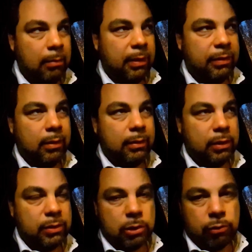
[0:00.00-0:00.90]
But
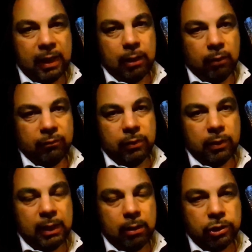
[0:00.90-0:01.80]
there's a trade-off. You
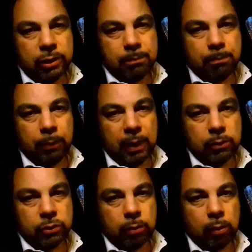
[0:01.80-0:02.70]
cannot just bring the
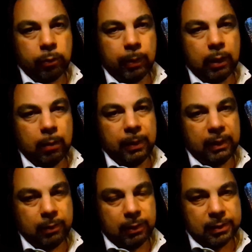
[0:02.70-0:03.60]
stroke rate up
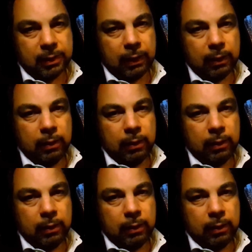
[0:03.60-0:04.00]
endlessly.